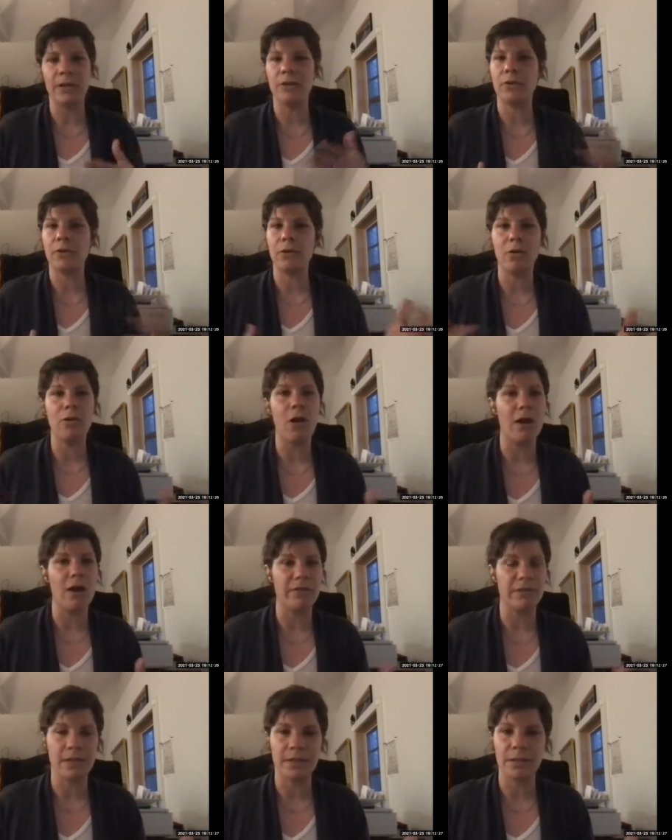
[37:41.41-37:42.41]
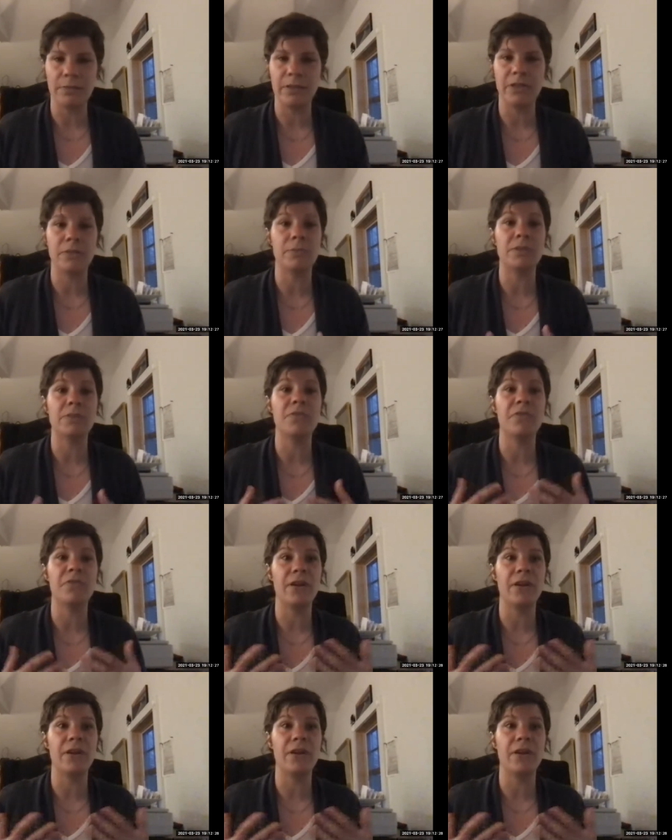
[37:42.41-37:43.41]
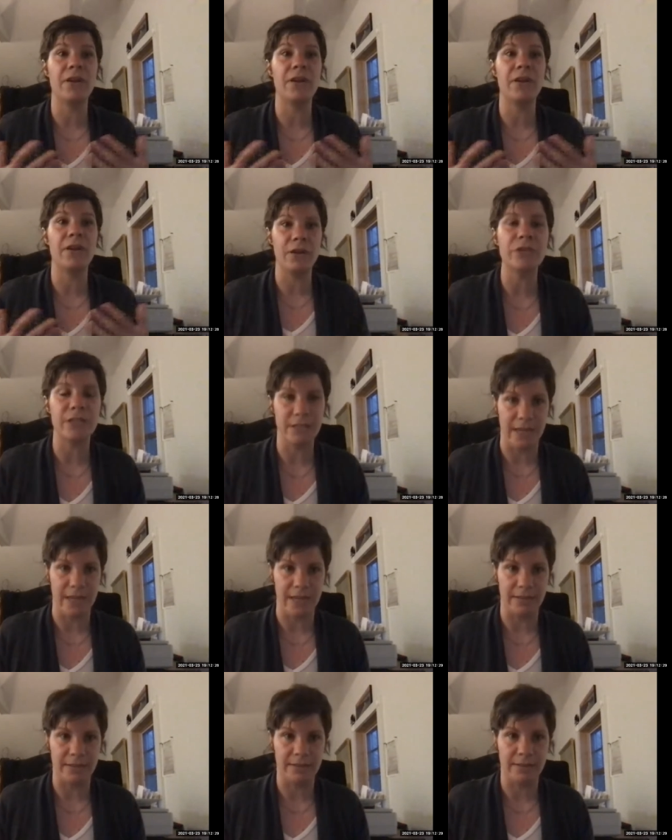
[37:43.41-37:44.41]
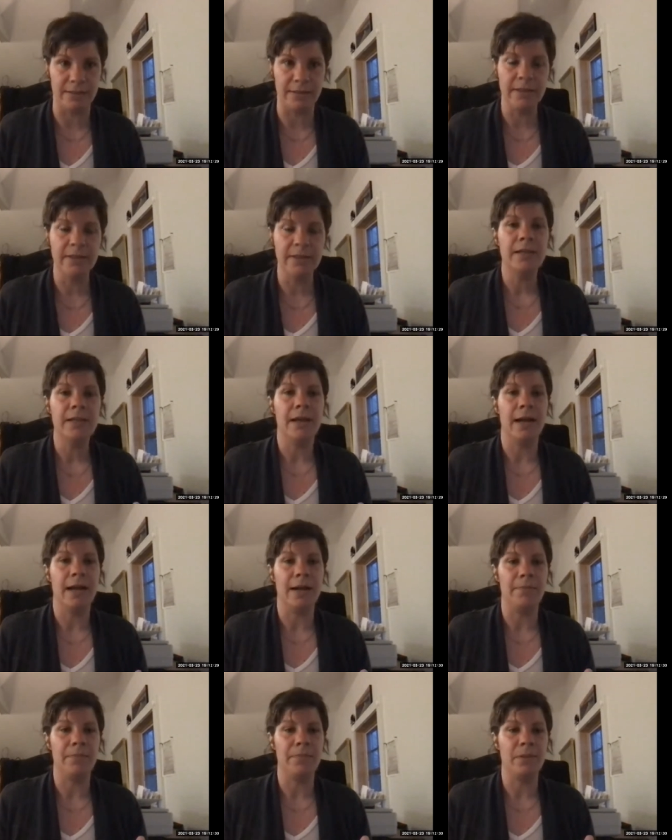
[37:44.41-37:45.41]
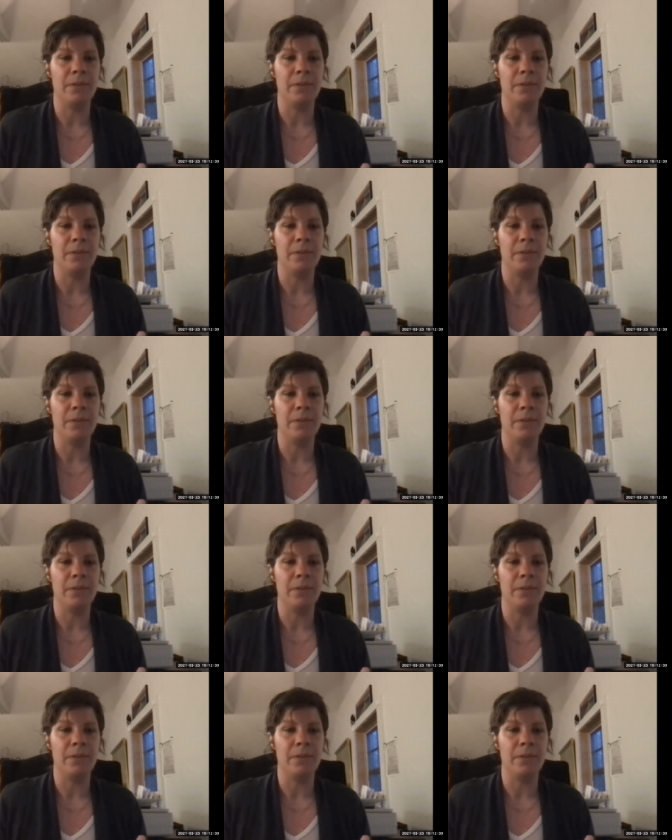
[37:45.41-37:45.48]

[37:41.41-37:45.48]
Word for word: You can go and harvest it on the beach. It was very, very nutrient dense. Um,